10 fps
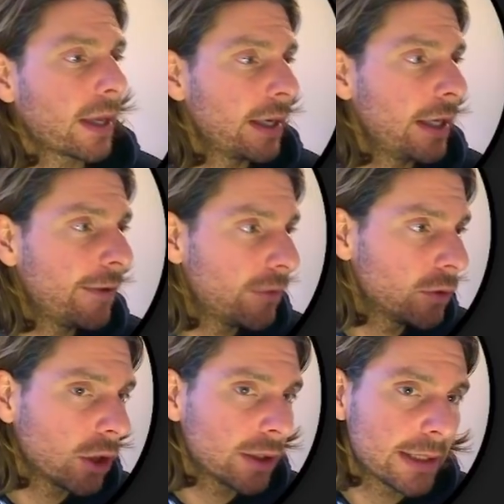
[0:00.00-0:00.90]
if you
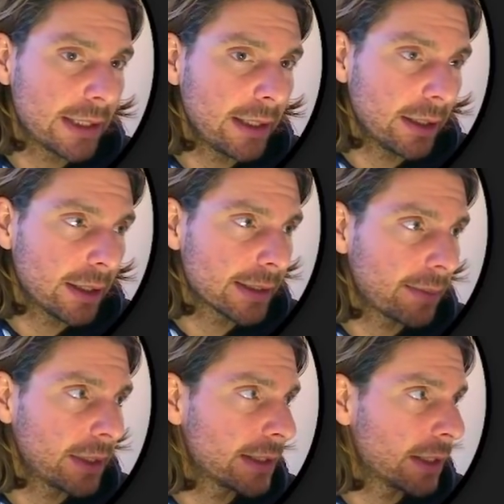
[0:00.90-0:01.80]
don't see
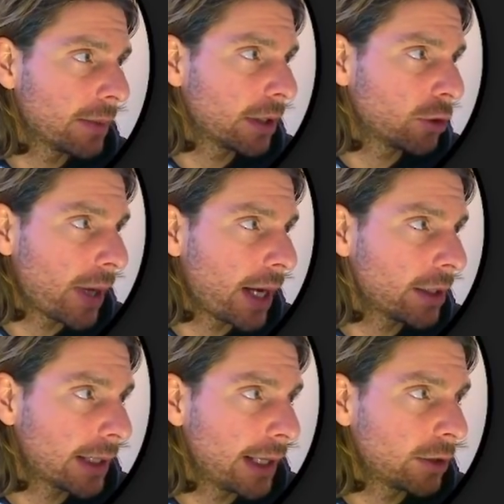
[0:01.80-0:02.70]
something similar to mine,
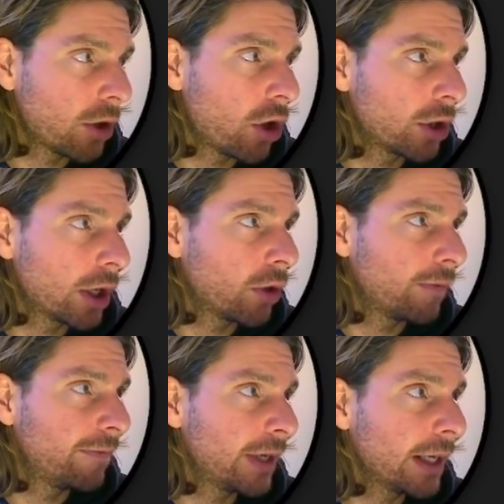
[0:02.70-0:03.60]
click on
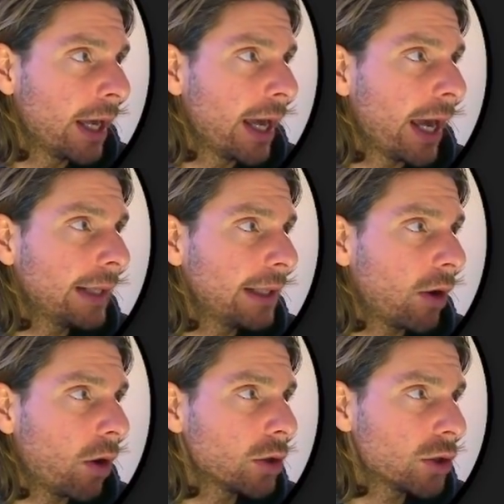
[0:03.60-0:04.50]
config and then
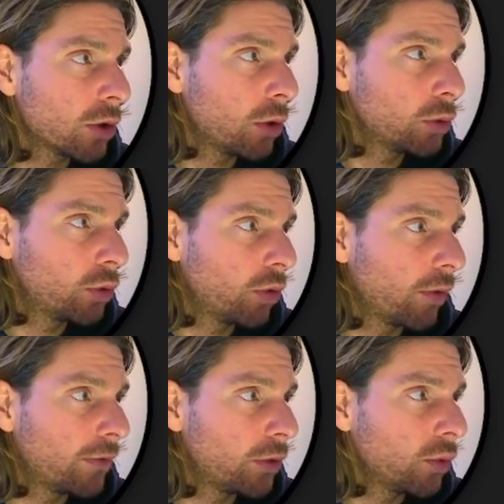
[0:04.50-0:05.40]
also go to
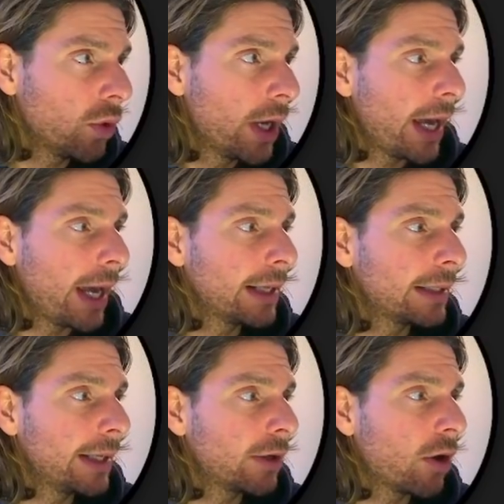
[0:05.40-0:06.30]
view and
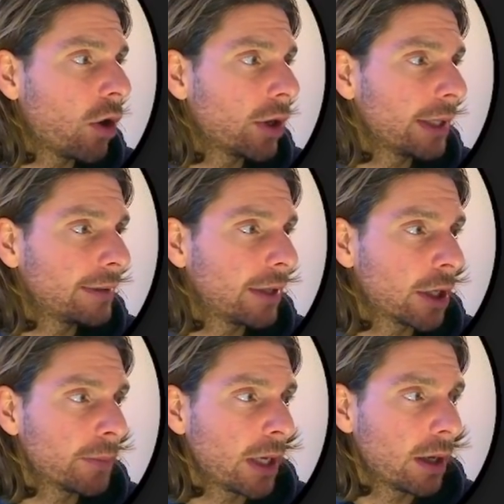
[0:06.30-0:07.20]
click on
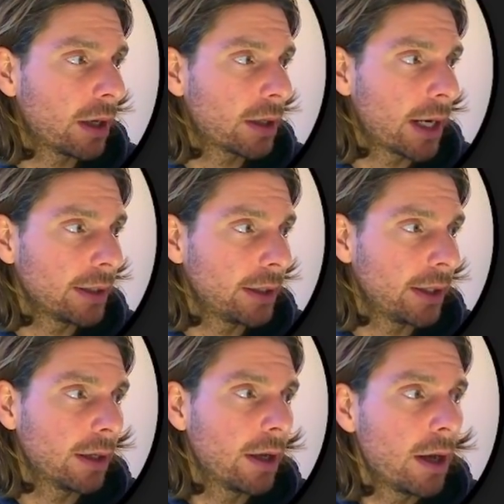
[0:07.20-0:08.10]
terminal right
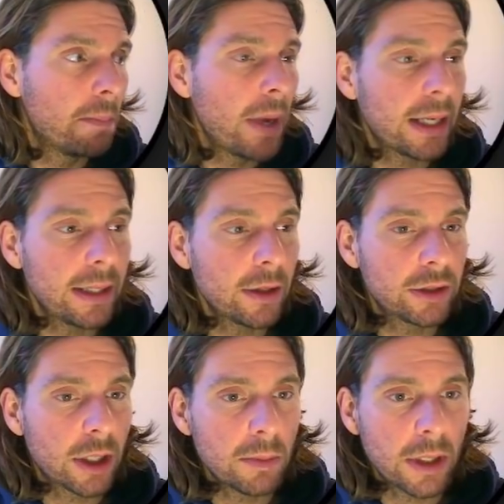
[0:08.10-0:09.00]
here. By clicking on
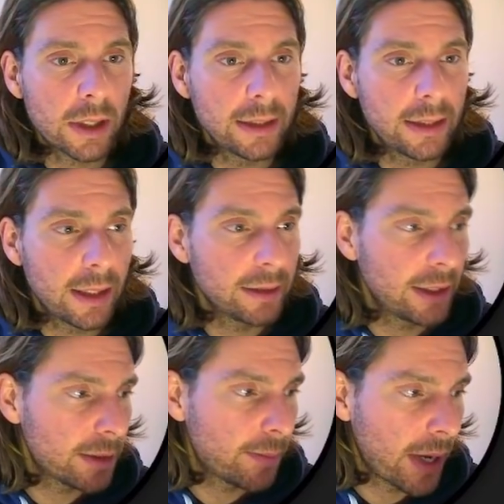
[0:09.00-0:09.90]
terminal right here,
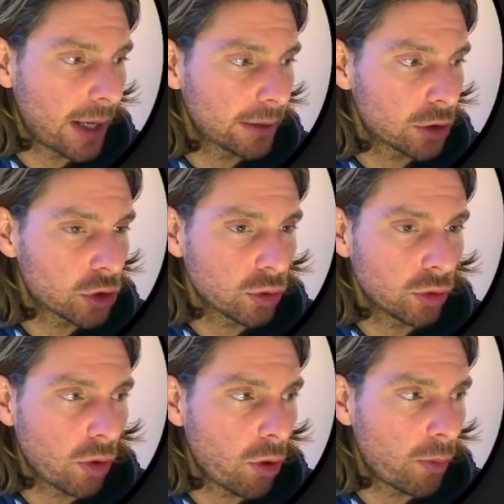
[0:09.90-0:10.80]
this part should
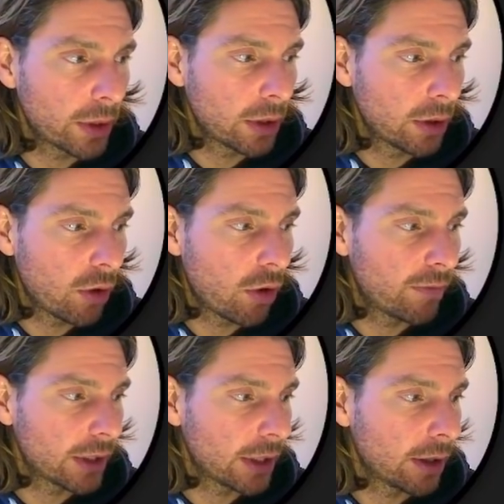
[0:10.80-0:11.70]
open over
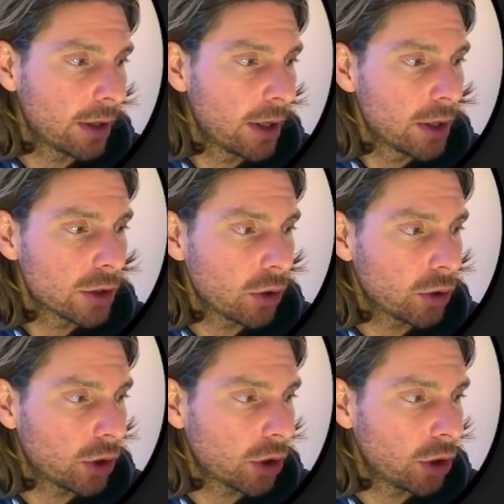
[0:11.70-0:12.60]
here. So
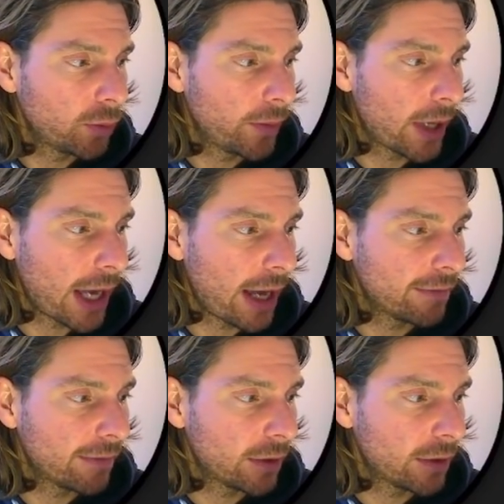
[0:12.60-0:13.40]
you're going to have